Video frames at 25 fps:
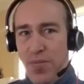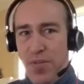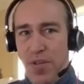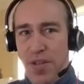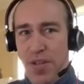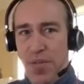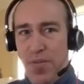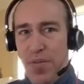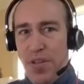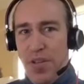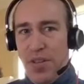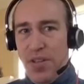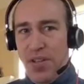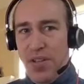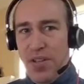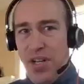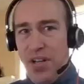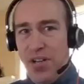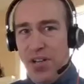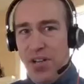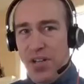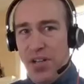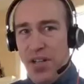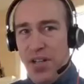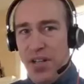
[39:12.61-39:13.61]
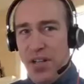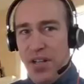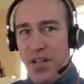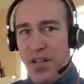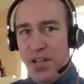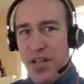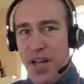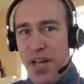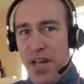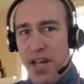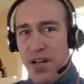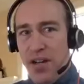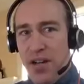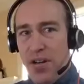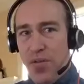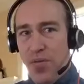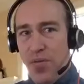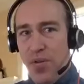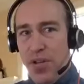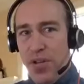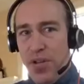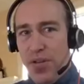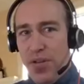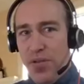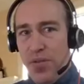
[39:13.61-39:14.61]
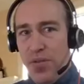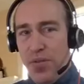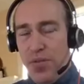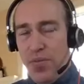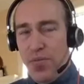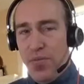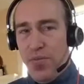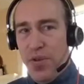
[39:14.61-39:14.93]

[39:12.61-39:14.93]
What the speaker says: commit the changelog and tag, or would you